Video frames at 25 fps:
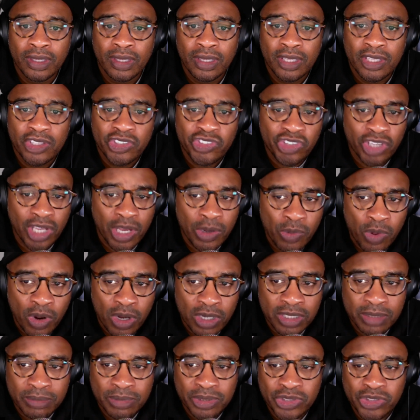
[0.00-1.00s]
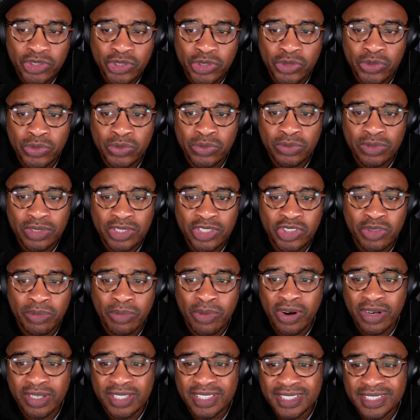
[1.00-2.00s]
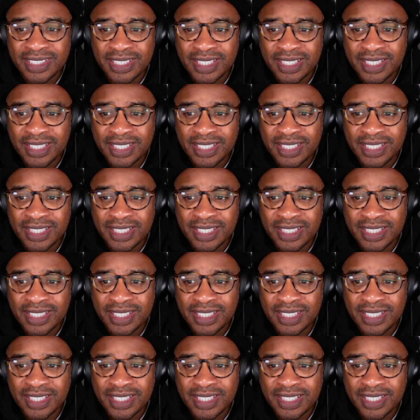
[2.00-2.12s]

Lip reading: John Wall number 2, and DeMarcus